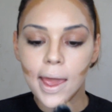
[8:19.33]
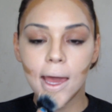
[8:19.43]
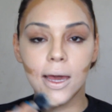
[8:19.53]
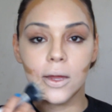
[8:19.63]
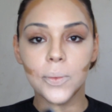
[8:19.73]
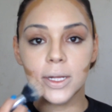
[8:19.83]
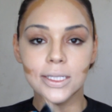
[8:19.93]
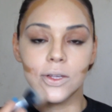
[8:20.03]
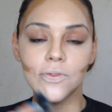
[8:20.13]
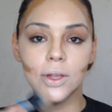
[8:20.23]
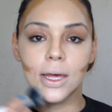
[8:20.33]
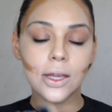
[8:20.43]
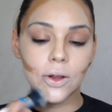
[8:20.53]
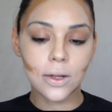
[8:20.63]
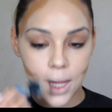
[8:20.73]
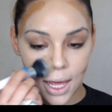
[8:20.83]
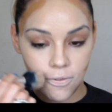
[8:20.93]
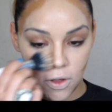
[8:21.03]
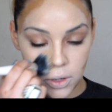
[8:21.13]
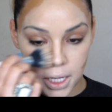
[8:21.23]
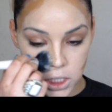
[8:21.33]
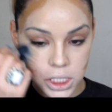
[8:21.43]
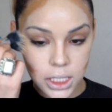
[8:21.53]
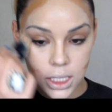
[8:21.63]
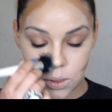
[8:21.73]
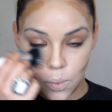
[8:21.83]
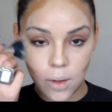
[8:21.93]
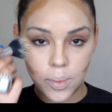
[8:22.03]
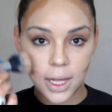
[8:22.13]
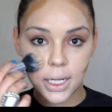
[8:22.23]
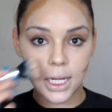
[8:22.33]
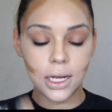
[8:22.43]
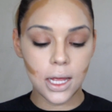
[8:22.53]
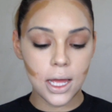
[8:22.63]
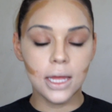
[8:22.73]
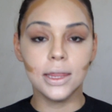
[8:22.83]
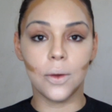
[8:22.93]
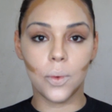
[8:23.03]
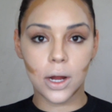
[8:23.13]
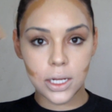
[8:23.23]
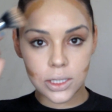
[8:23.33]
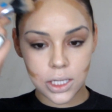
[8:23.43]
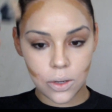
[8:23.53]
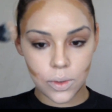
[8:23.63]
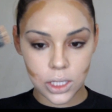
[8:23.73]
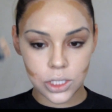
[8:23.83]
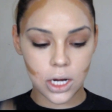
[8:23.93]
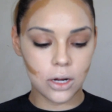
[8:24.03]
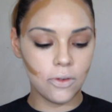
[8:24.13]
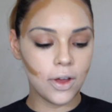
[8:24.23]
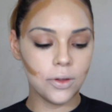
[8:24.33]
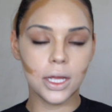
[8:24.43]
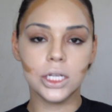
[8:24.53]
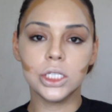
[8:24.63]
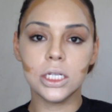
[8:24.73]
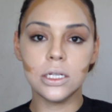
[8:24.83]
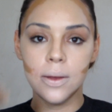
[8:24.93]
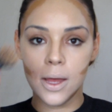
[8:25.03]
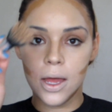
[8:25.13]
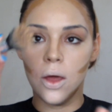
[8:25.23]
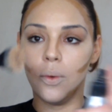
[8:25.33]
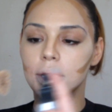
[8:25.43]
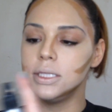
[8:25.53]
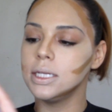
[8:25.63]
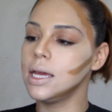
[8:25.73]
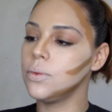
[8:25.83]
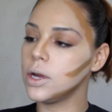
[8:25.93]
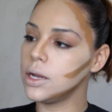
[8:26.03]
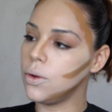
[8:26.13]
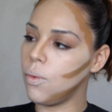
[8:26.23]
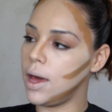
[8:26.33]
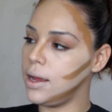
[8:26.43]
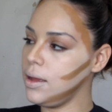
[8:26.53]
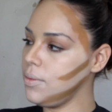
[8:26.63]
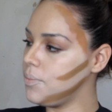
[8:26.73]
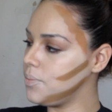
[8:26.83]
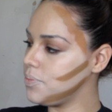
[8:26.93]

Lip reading: And once you feel like your light foundation is well blended, then we're going to start with the darker foundation. Once again, we're going to wet